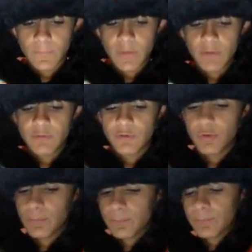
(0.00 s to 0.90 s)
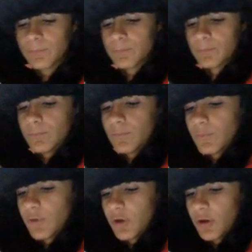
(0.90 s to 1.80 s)
so
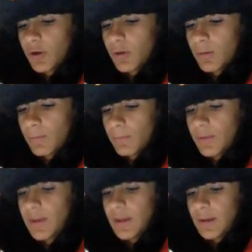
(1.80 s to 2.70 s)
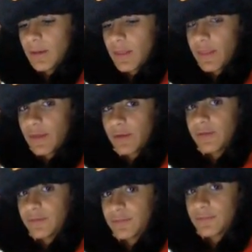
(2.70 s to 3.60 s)
in it there
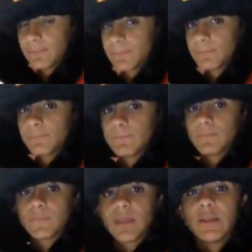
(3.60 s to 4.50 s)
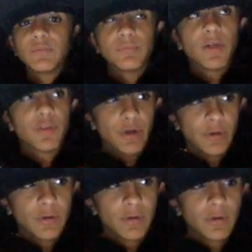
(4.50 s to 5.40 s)
is his
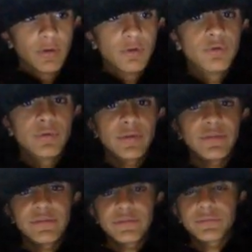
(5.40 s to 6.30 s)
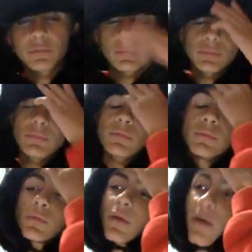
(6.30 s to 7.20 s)
mother, who is
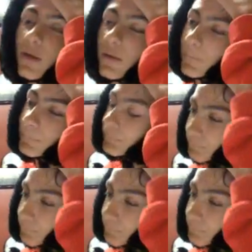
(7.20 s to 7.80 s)
who